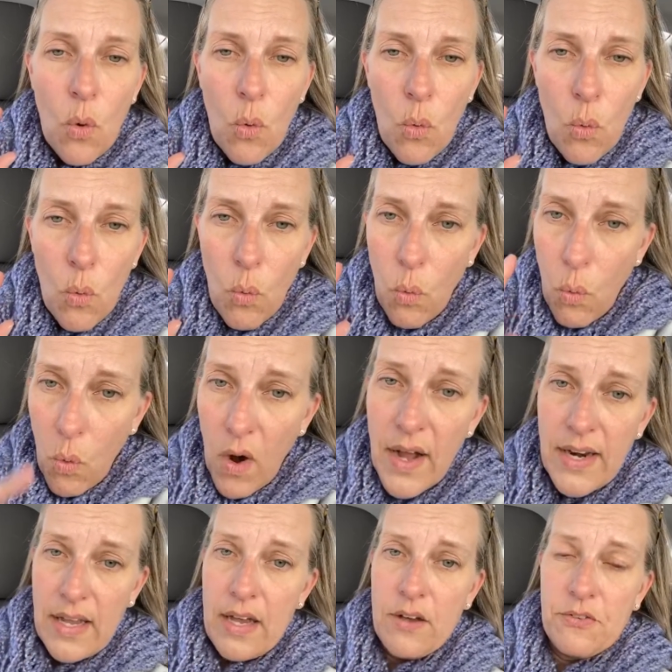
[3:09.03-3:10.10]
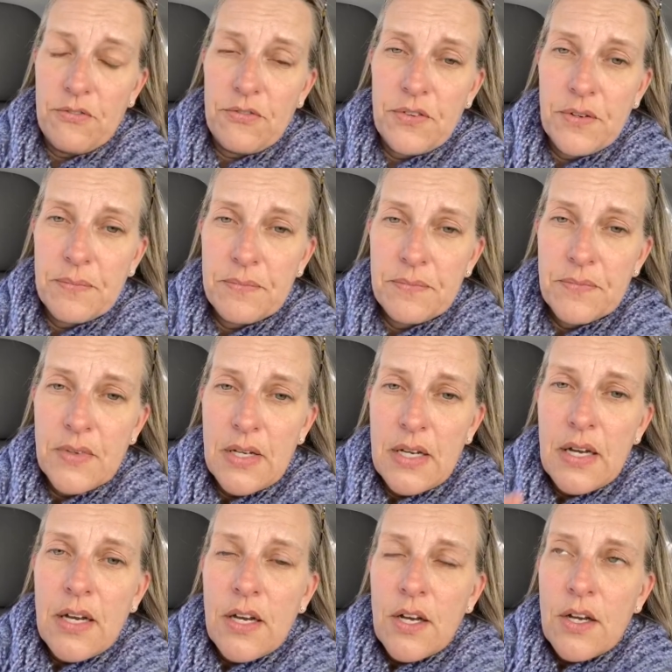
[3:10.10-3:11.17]
What if
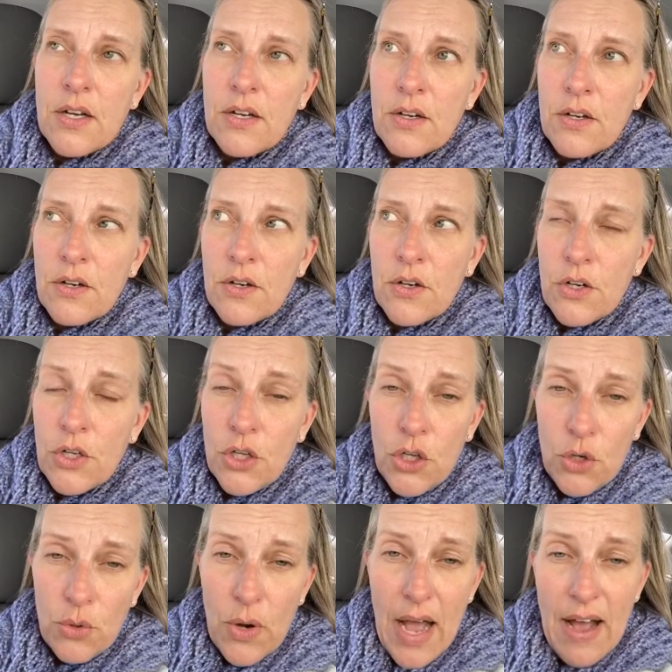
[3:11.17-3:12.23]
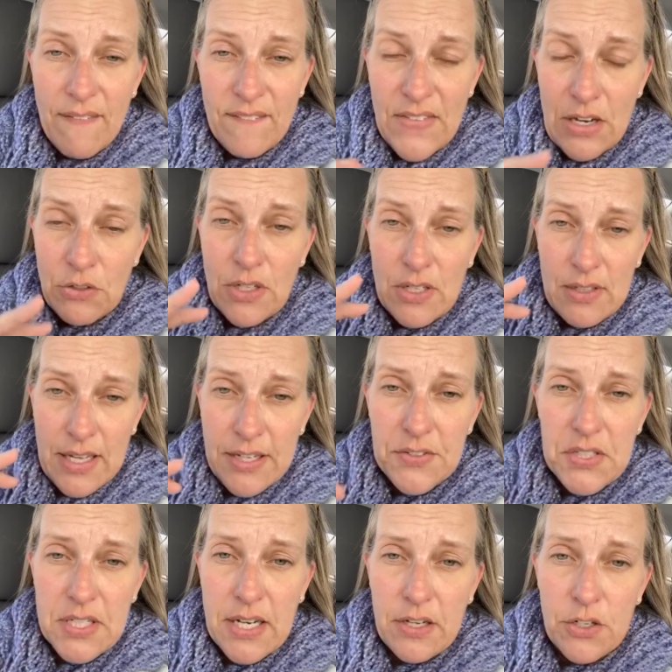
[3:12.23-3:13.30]
you found a
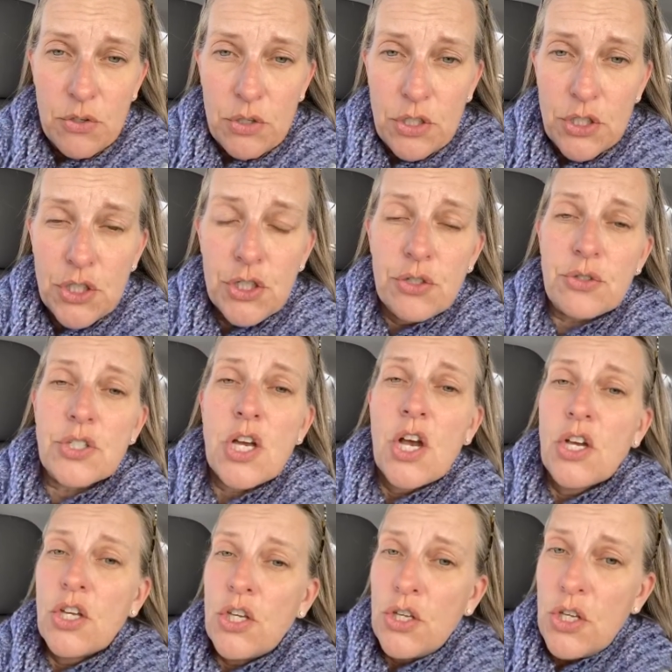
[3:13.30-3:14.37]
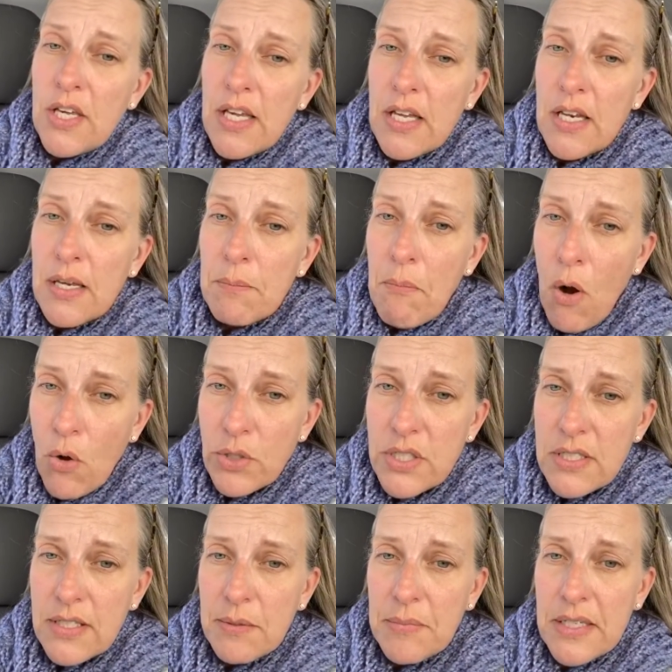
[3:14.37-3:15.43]
lifestyle you could choose? Eating
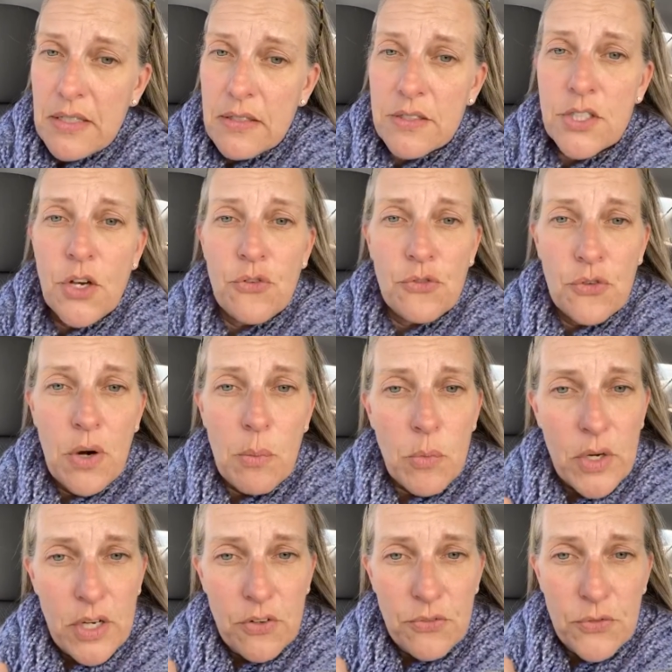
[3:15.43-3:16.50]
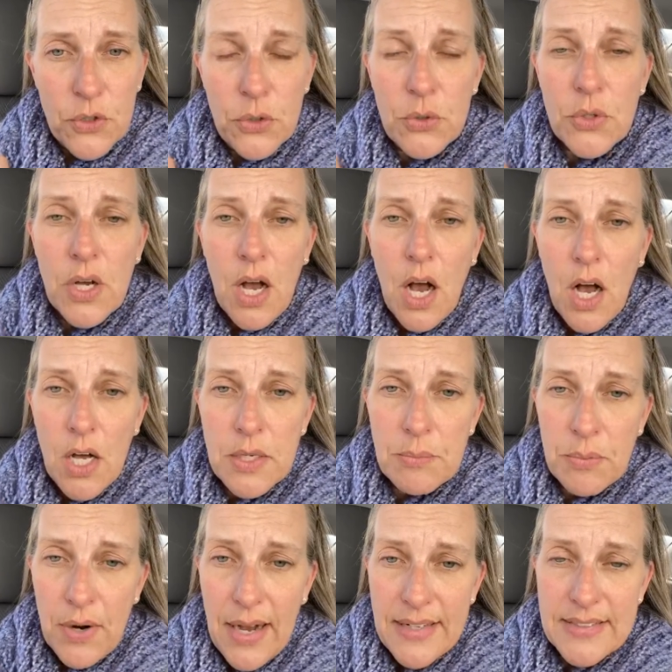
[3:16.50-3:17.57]
mostly meals from real food,
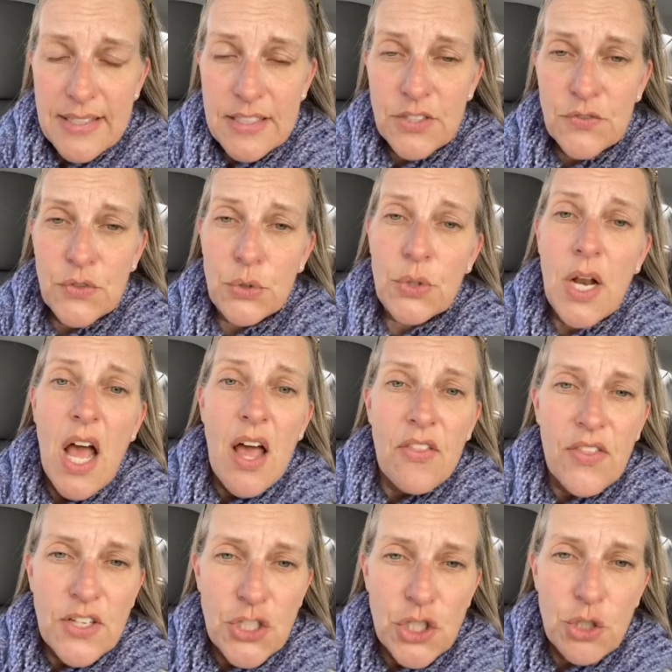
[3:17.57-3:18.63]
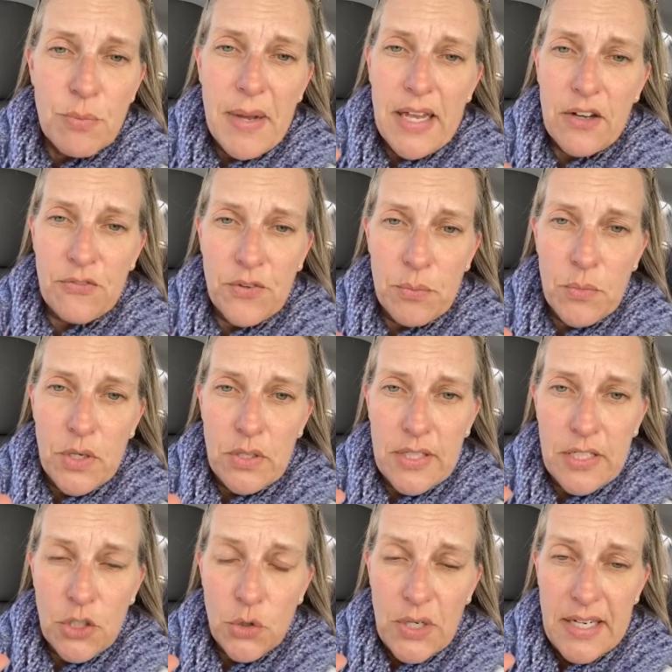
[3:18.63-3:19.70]
unprocessed food that you make from real
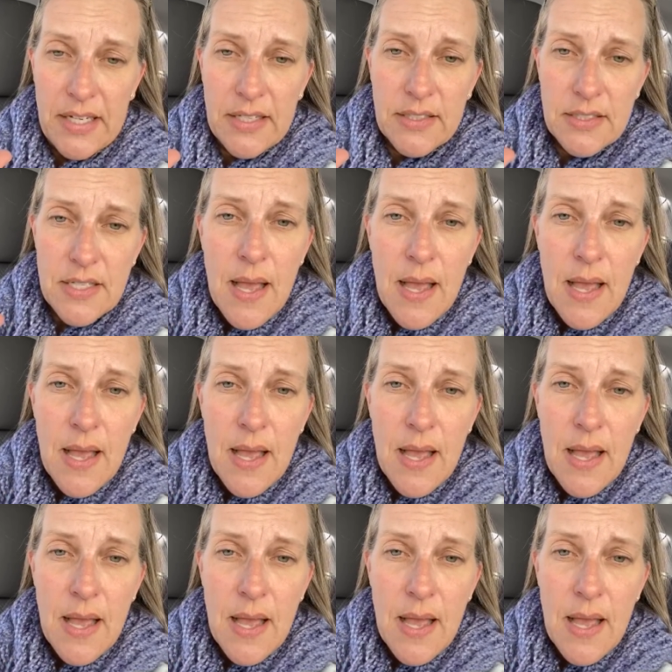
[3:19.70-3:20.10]
ingredients,